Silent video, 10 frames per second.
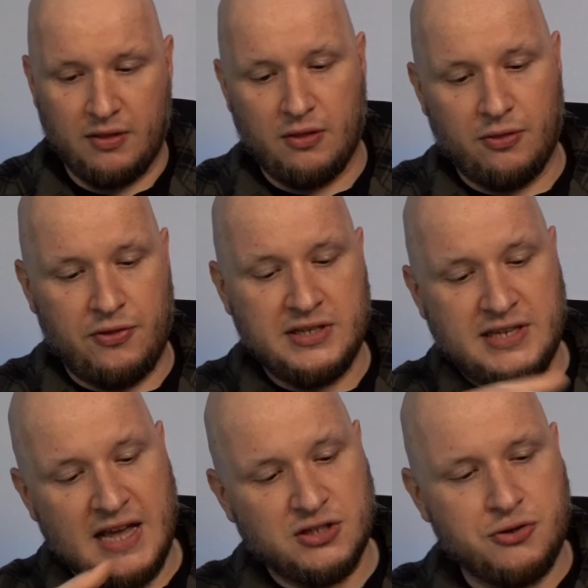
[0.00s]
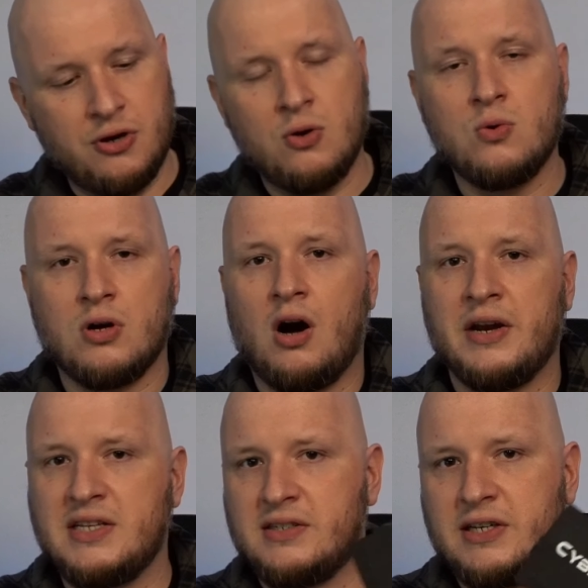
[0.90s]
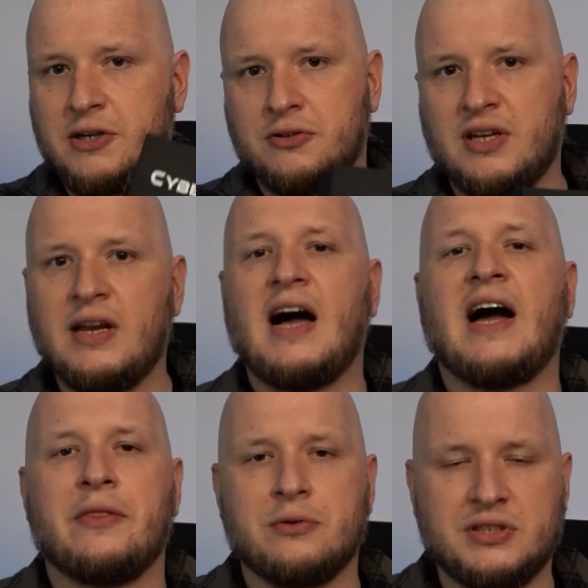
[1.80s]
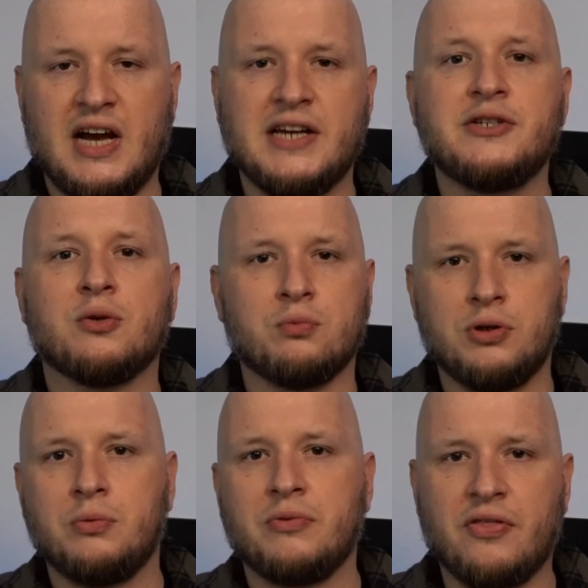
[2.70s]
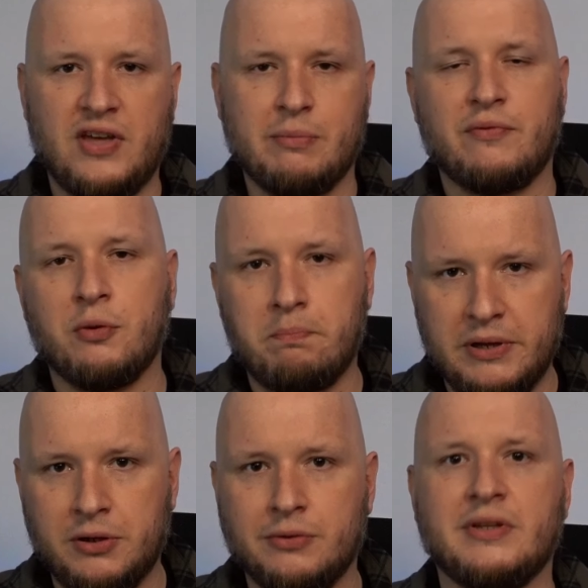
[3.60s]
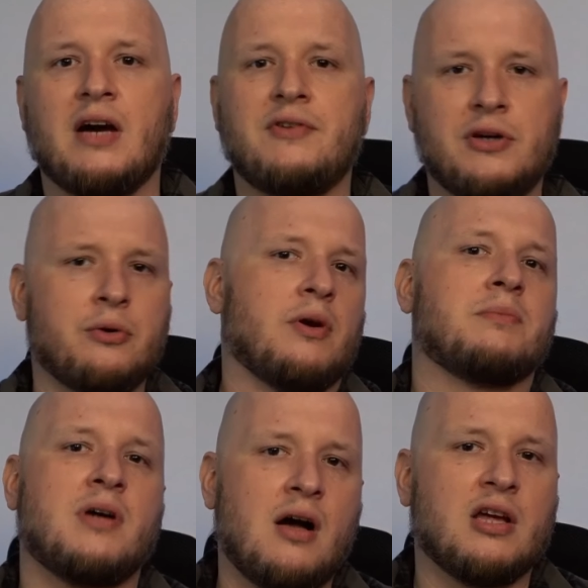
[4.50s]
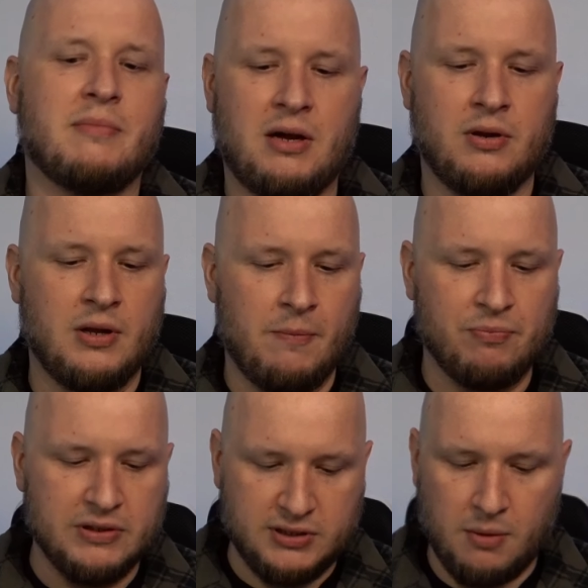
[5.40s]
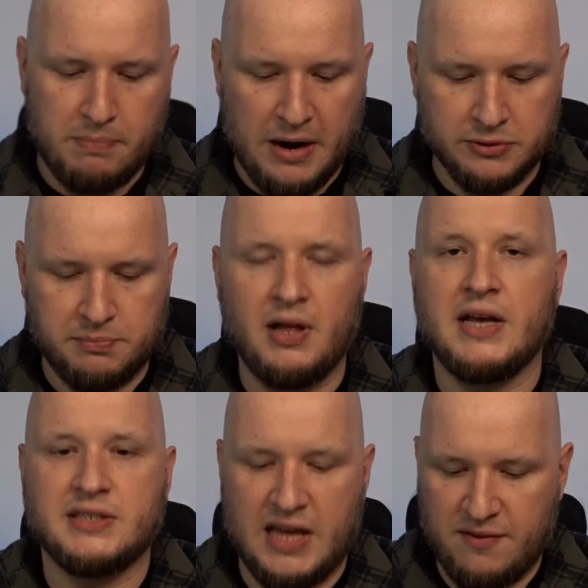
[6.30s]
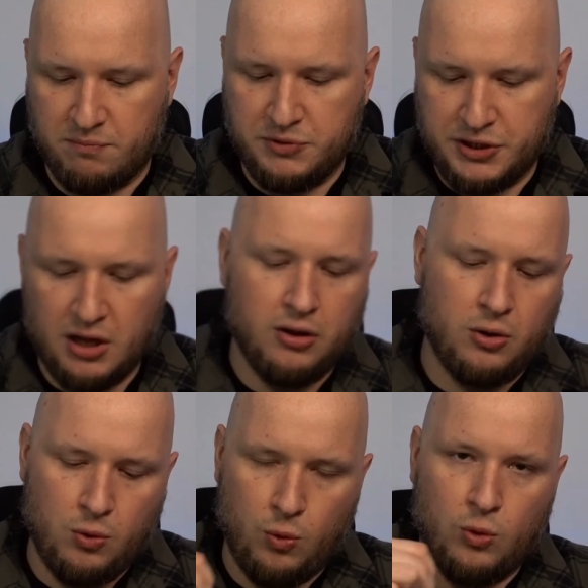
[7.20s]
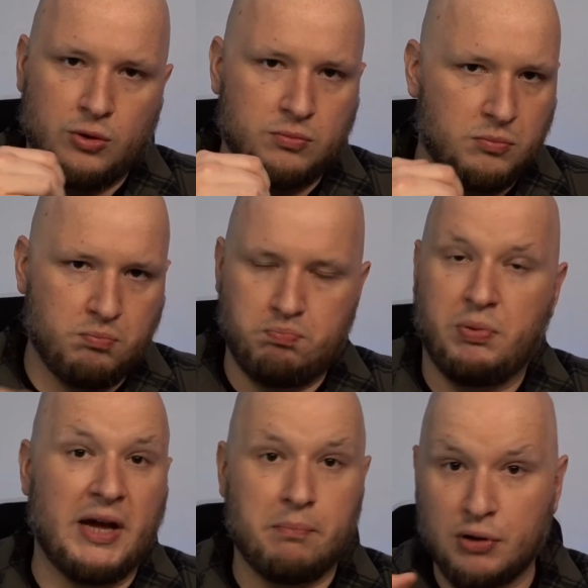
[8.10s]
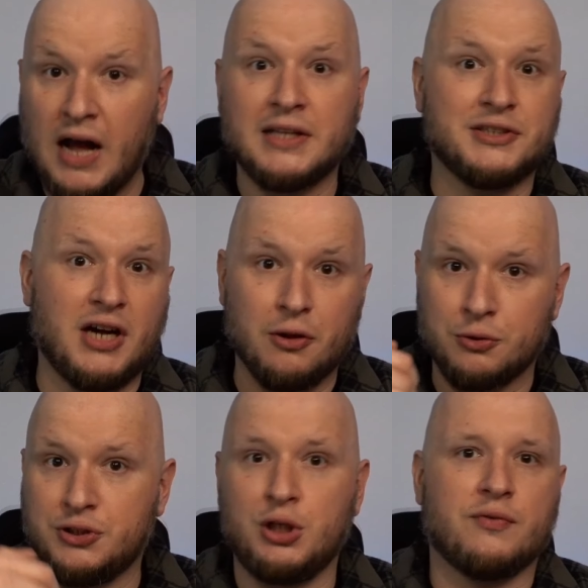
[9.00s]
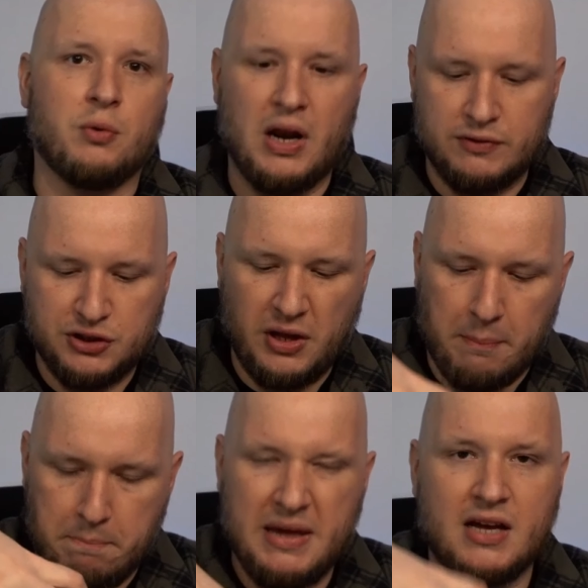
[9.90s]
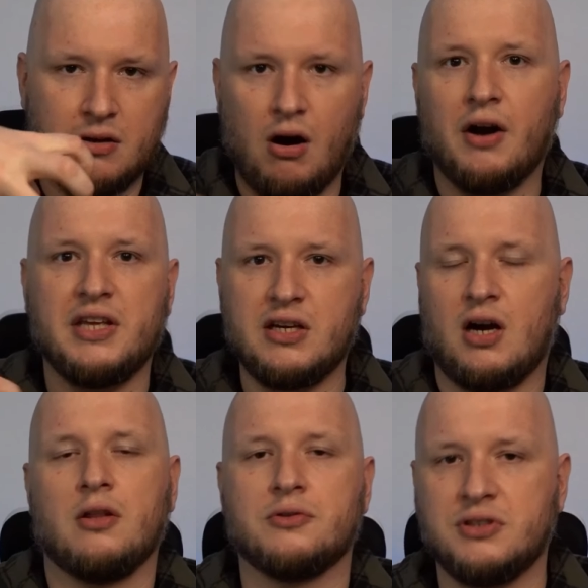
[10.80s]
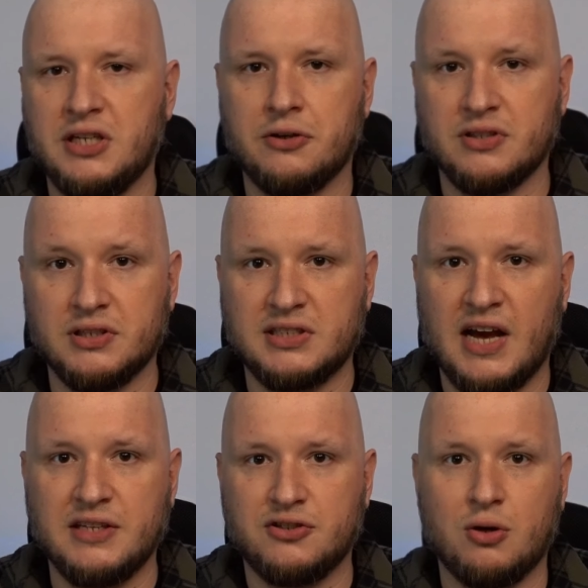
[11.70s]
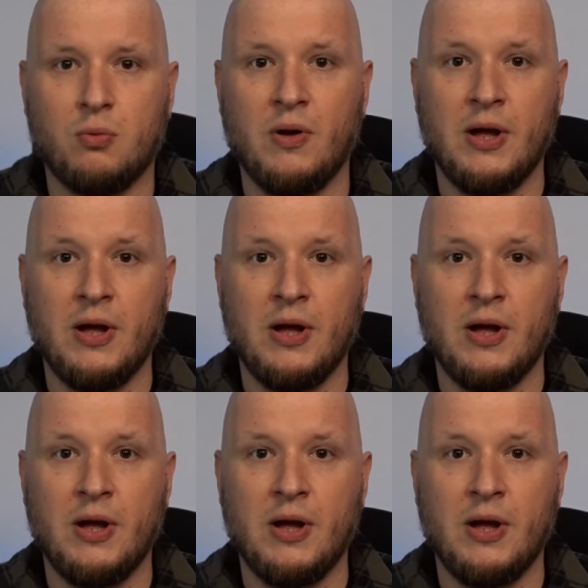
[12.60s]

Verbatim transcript: this has no gaudy stickers on either side to ruin the theme of your build. Now, if you don't know what I'm talking about, some power supplies have yellow or like a bronze color, silver, whatever, just like big gaudy colored stickers on the side. So